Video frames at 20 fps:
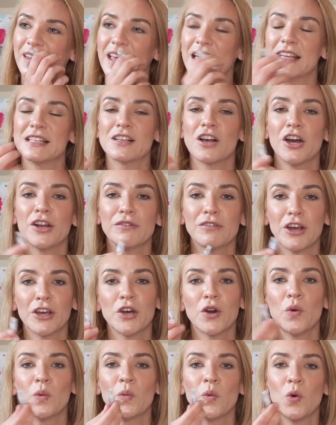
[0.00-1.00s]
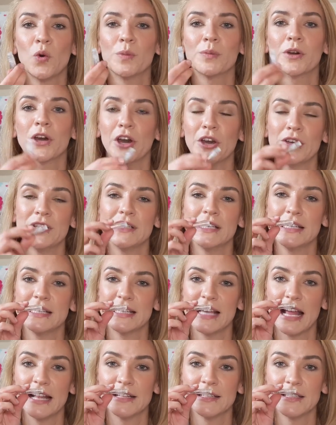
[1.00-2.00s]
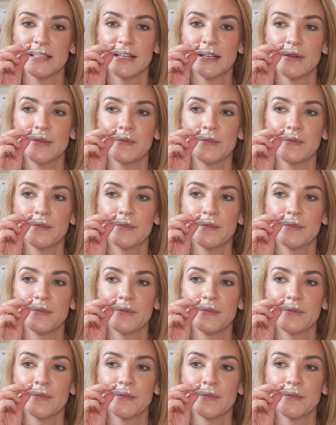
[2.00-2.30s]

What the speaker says: it's kind of like a warm, cozy scent.